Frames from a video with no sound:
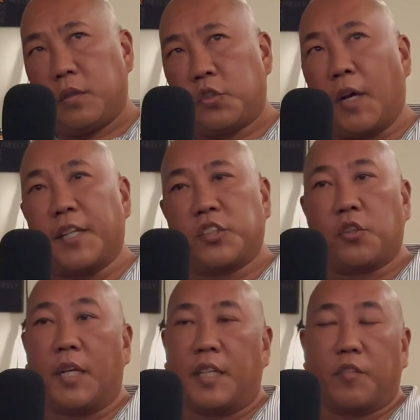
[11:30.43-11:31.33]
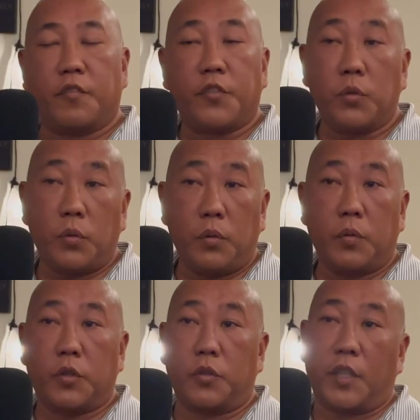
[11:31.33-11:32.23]
tried to try different
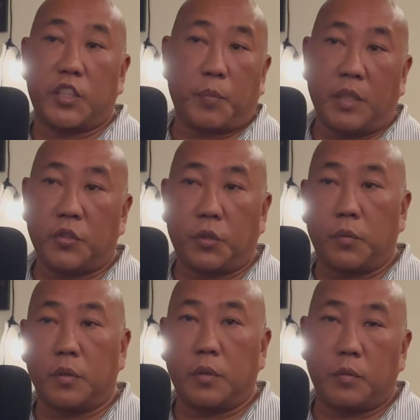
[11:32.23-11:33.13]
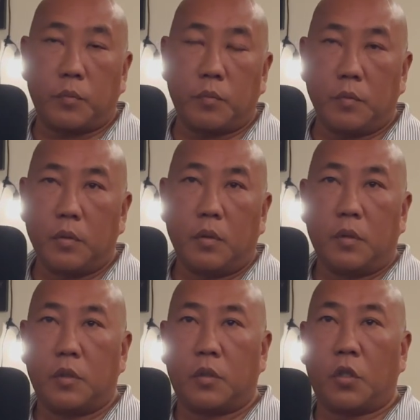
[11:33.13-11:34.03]
foods or dressed me in a certain
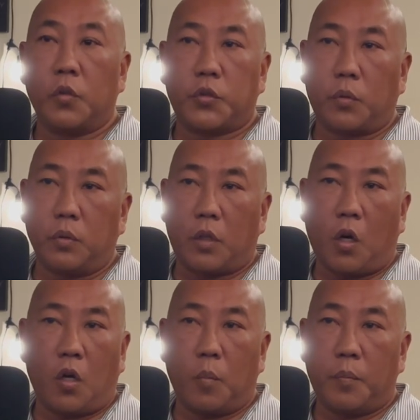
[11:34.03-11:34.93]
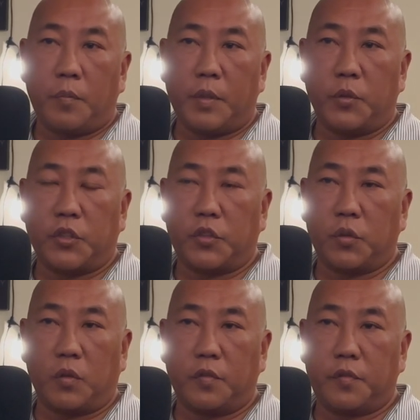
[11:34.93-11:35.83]
cultural garb. It was just
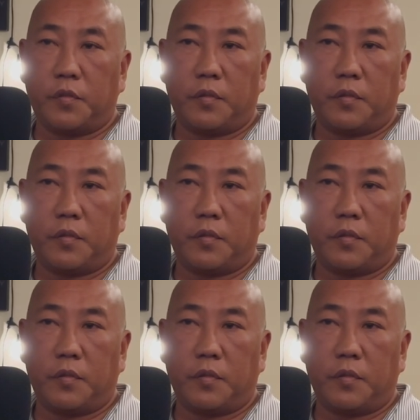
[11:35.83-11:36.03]
sort of